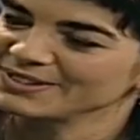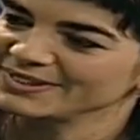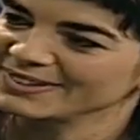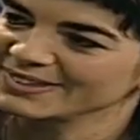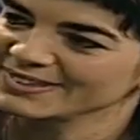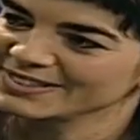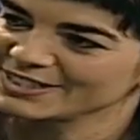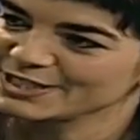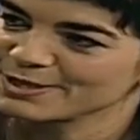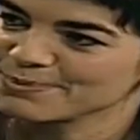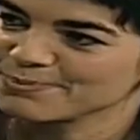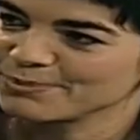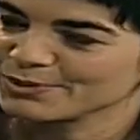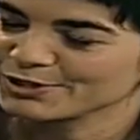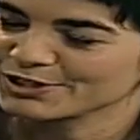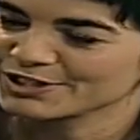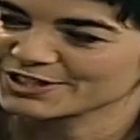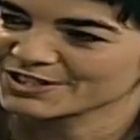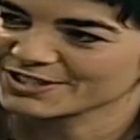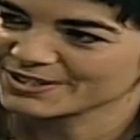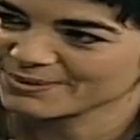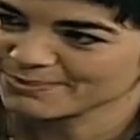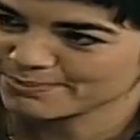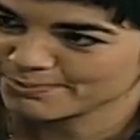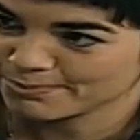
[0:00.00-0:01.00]
when she
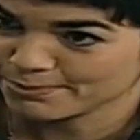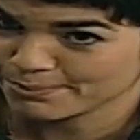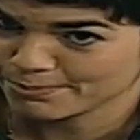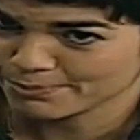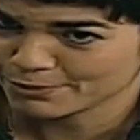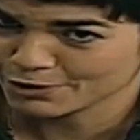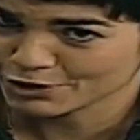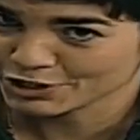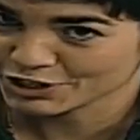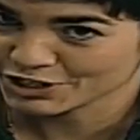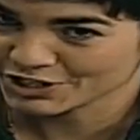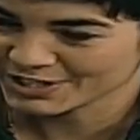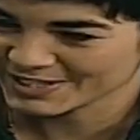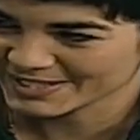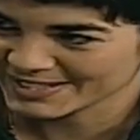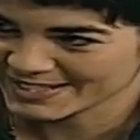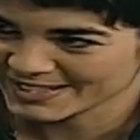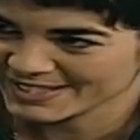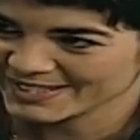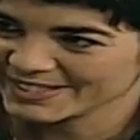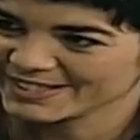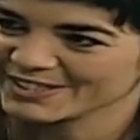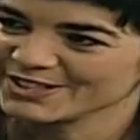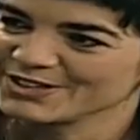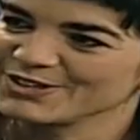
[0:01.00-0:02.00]
pushed,
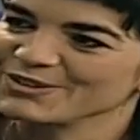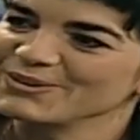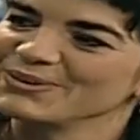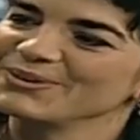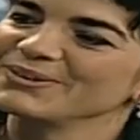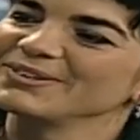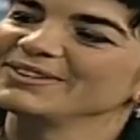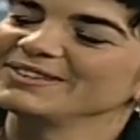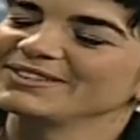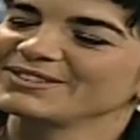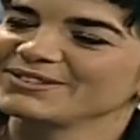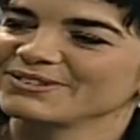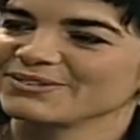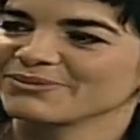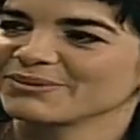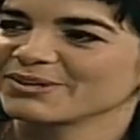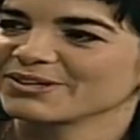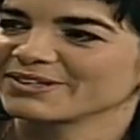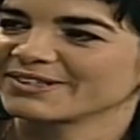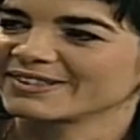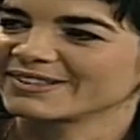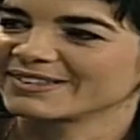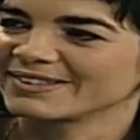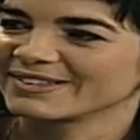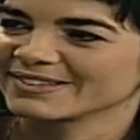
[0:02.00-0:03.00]
pushed you into the
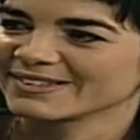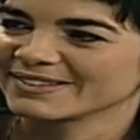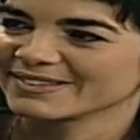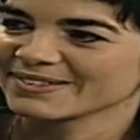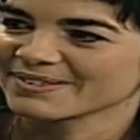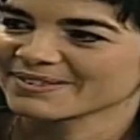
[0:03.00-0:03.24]
water?